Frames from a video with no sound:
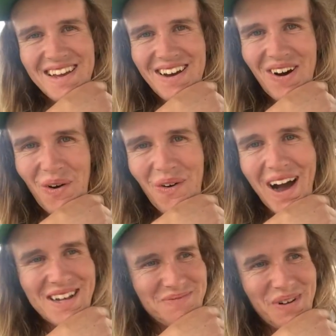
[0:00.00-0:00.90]

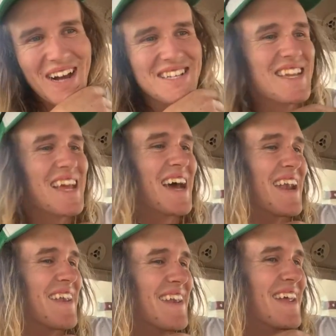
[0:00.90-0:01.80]
always breaks
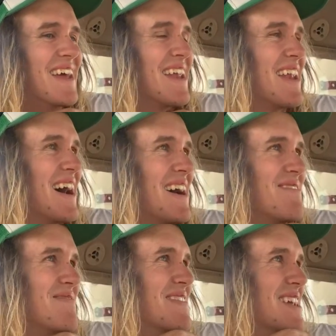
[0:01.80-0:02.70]
down, and
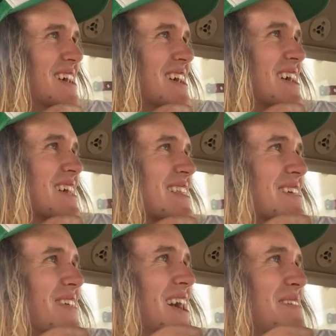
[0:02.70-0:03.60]
the
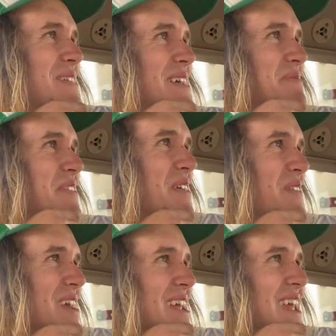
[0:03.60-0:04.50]
amount of people that
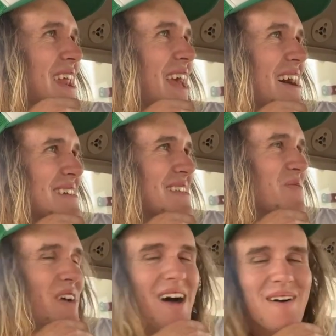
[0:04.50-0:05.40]
we get out to the
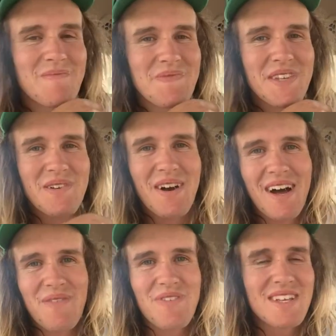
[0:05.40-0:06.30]
farm
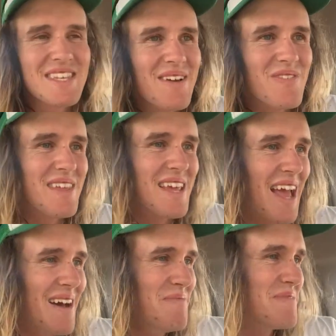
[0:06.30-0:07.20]
to fix everything
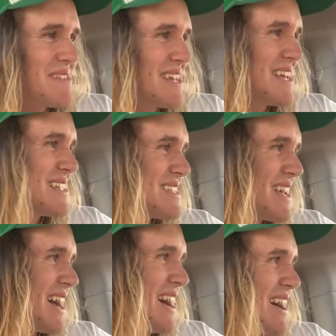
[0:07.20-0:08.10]
up, it's
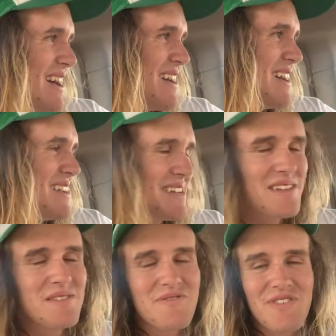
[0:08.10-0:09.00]

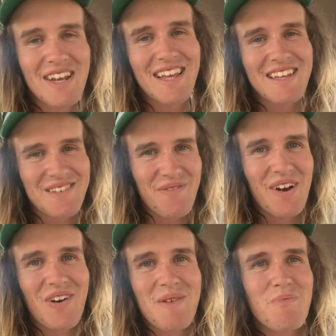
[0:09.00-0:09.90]
diesel fitting is a
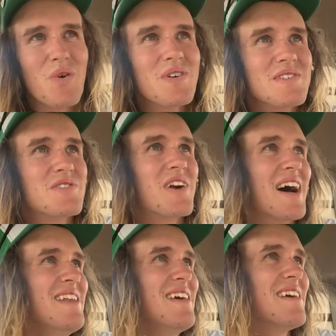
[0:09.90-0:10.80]
very important
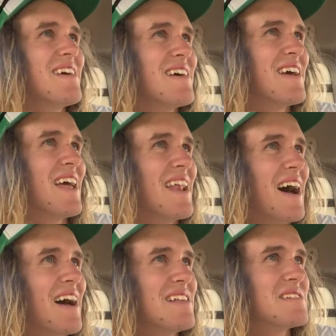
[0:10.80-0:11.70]
trade, and
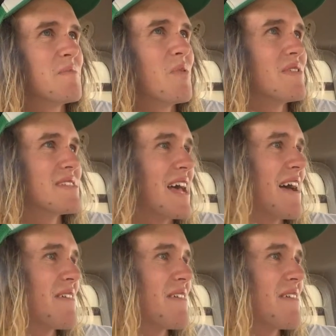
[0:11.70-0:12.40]
it supports ag